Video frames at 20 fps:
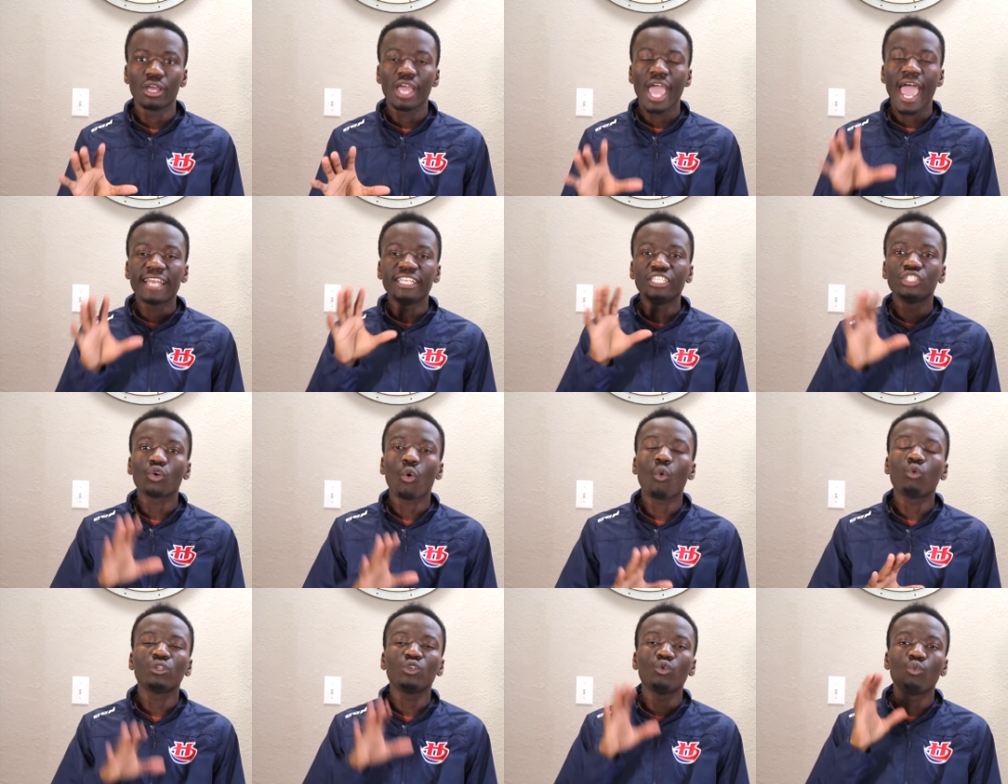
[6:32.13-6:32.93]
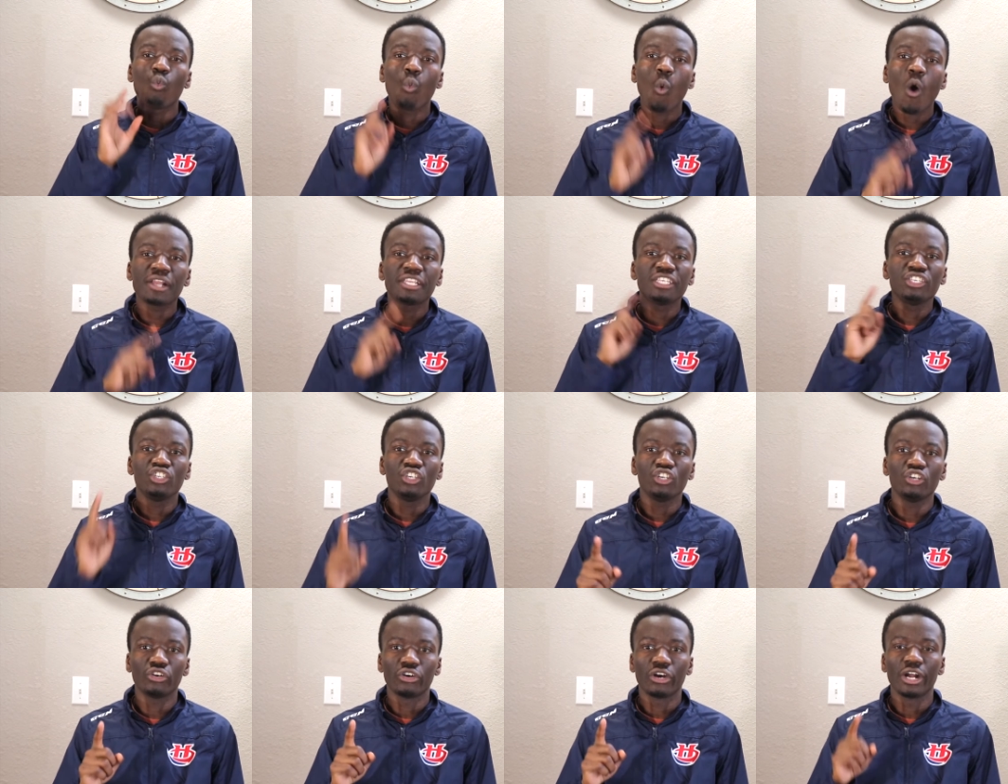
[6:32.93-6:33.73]
and he's only 1
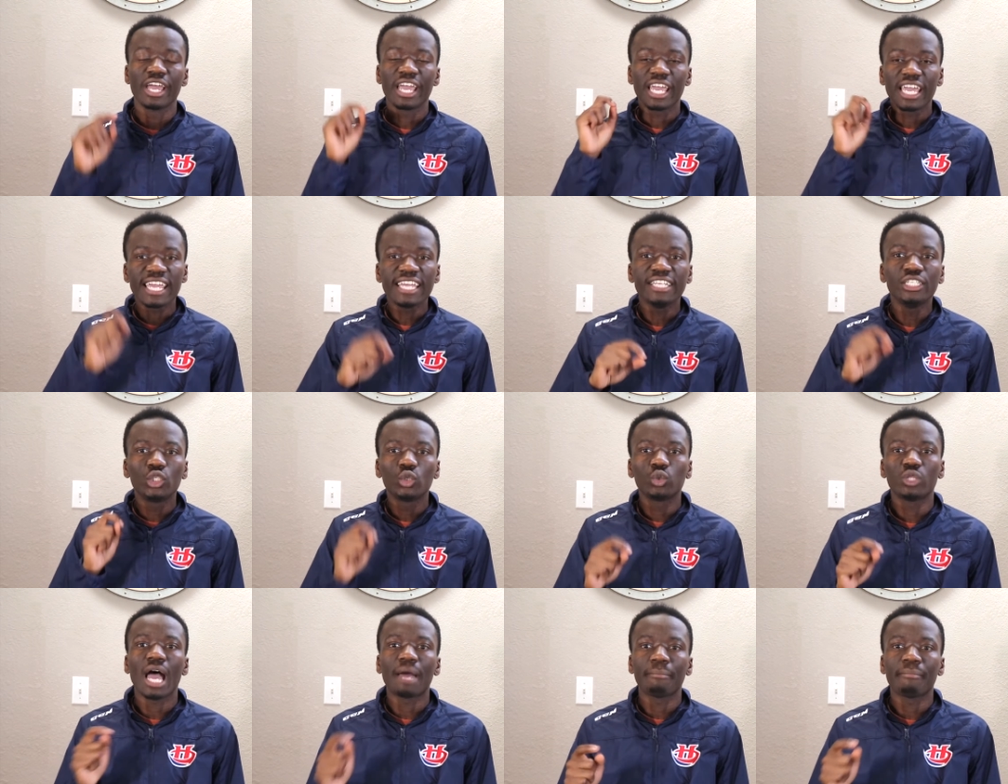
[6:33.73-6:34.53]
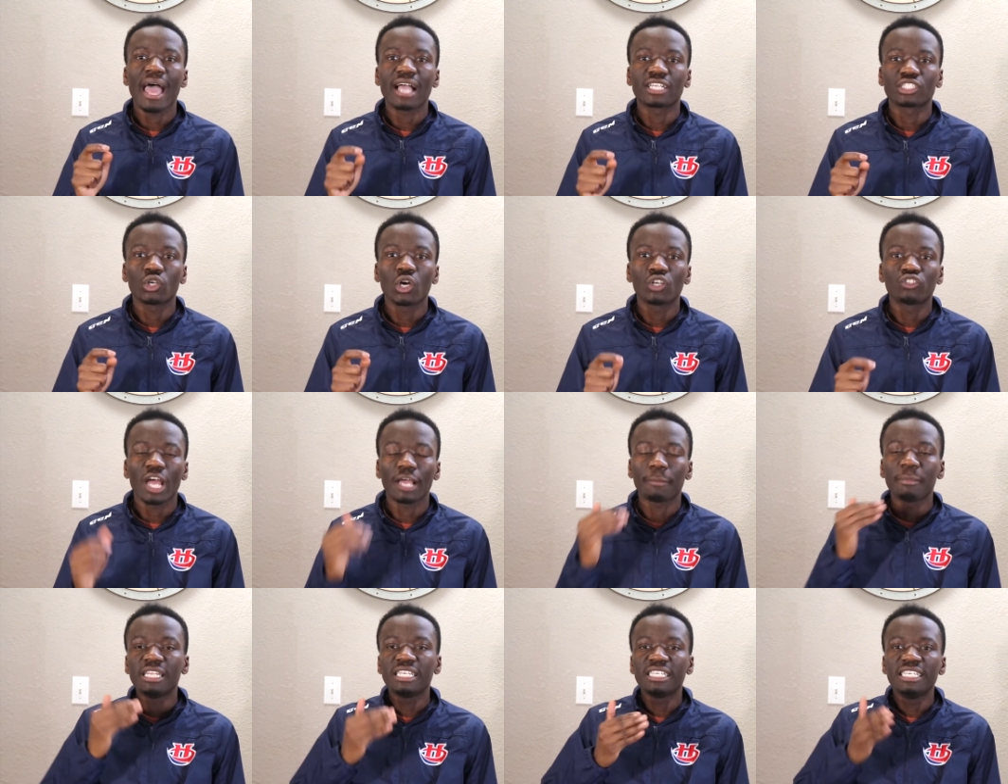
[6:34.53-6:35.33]
year into that max
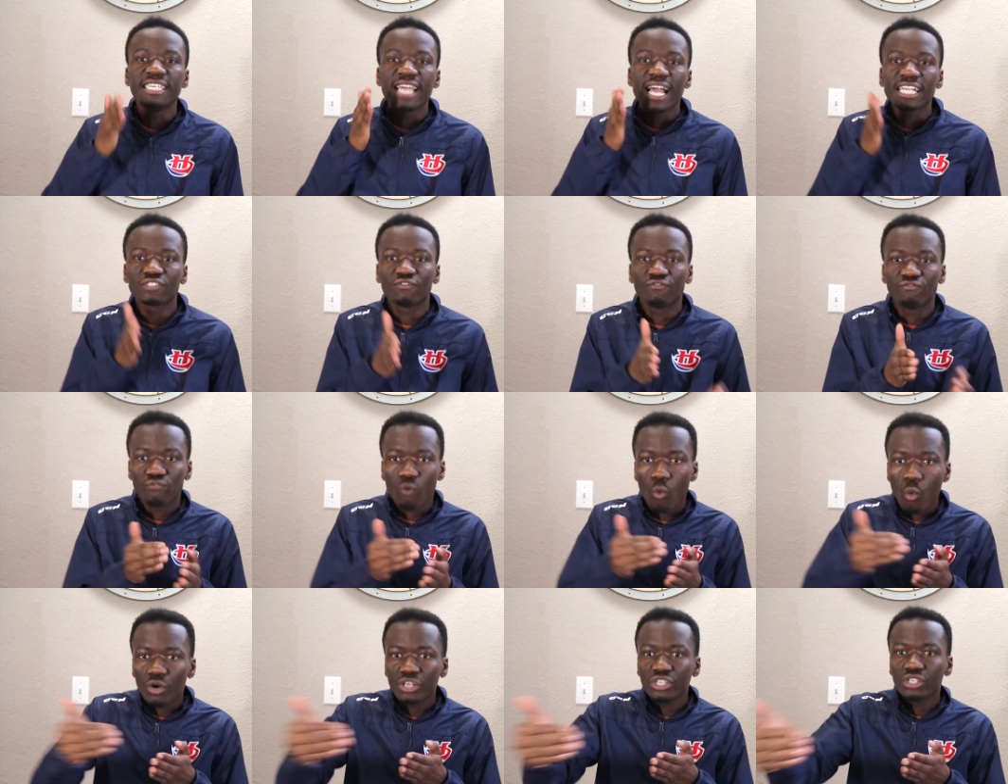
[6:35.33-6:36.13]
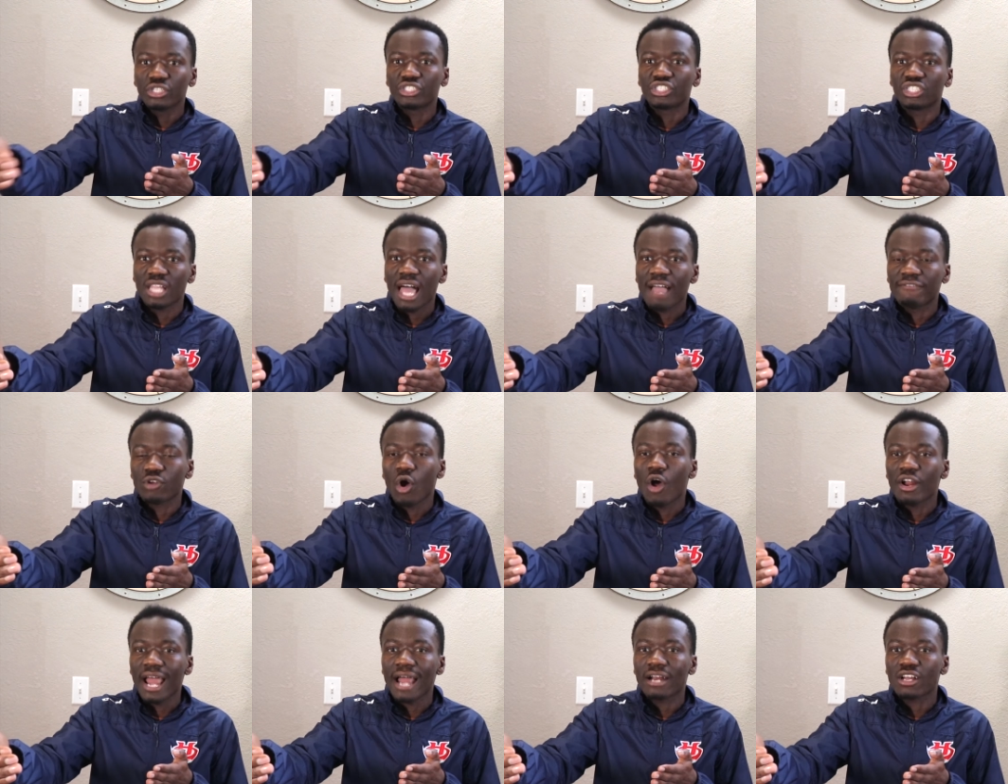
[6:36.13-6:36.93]
contract, meaning he has 4 years left
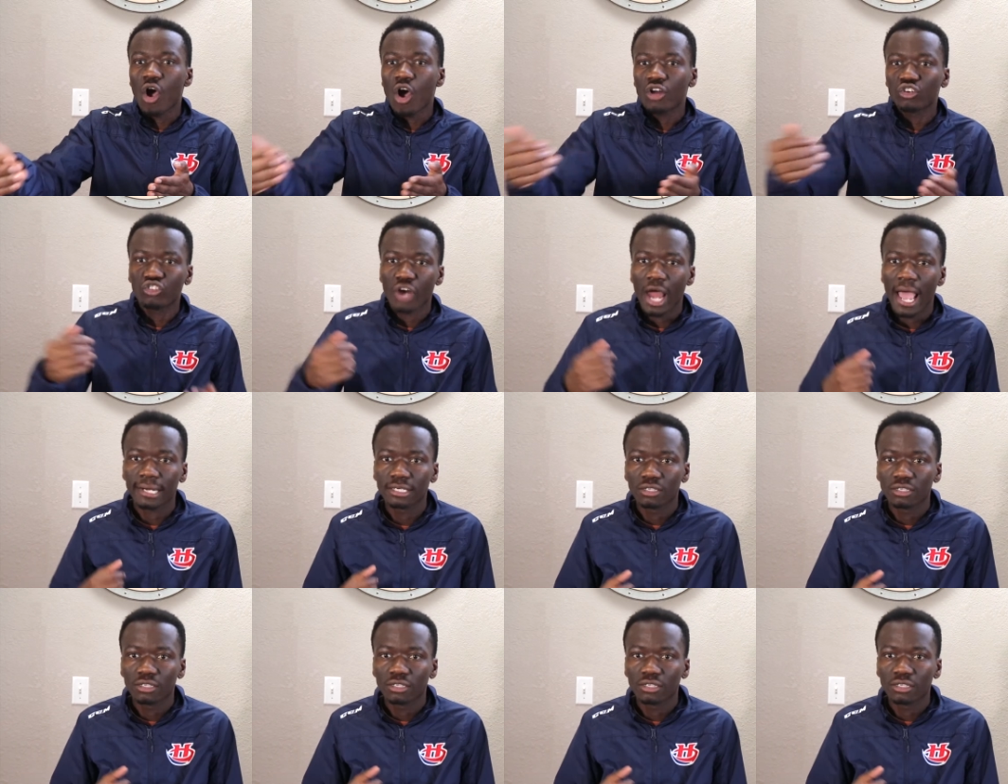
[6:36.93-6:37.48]
on that contract,